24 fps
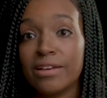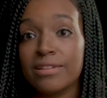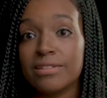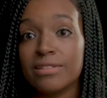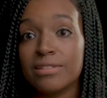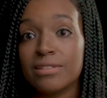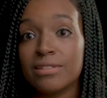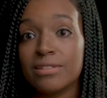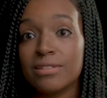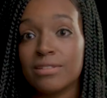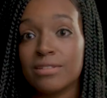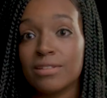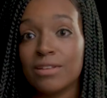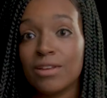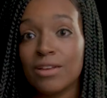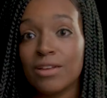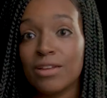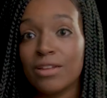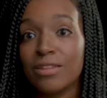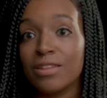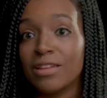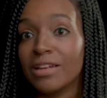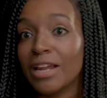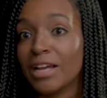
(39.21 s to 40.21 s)
us
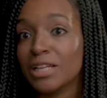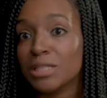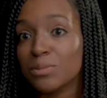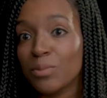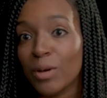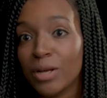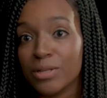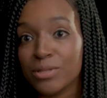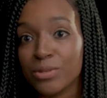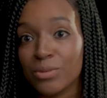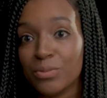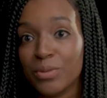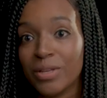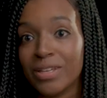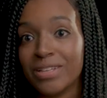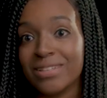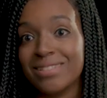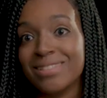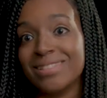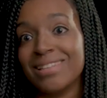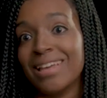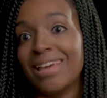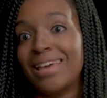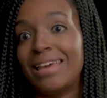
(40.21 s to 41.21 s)
the next puzzle
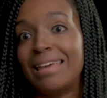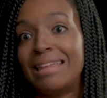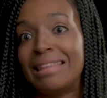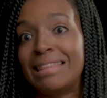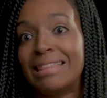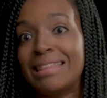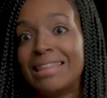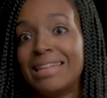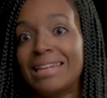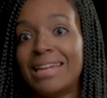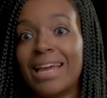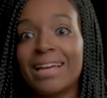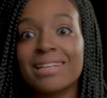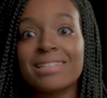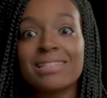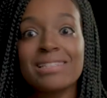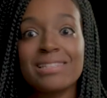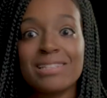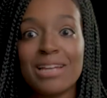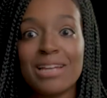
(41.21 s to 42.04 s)
piece and the next